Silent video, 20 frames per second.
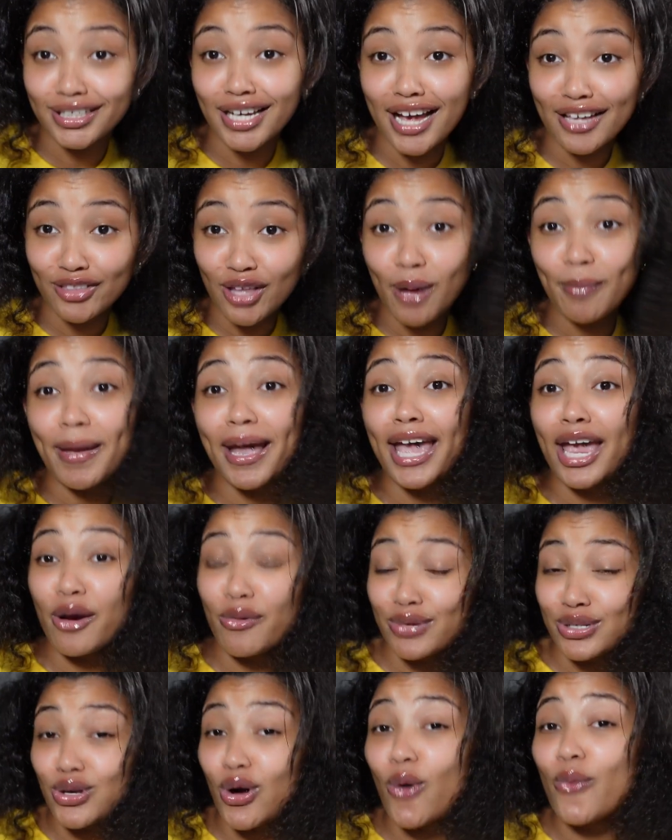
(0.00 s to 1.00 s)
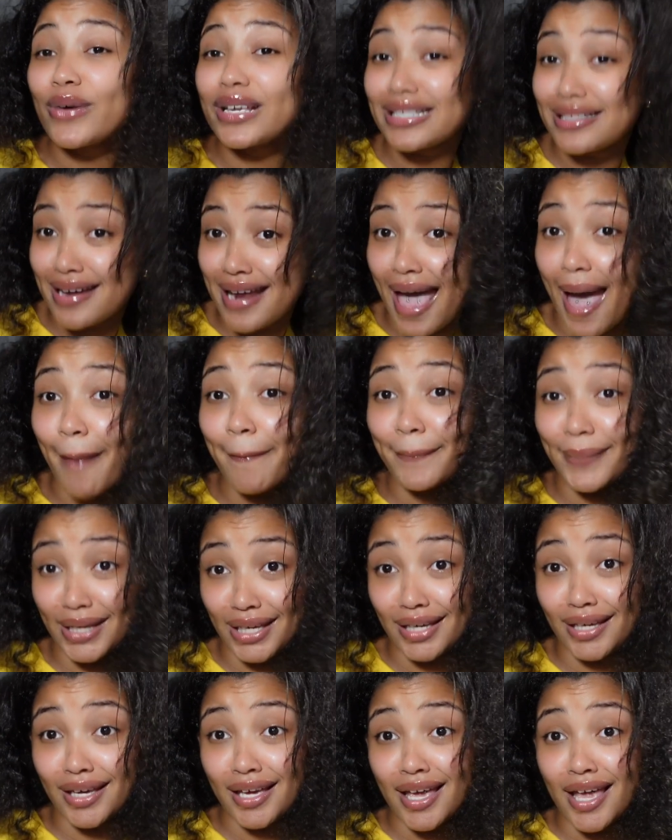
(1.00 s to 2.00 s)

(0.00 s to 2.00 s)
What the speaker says: I thought my hair was always nappy.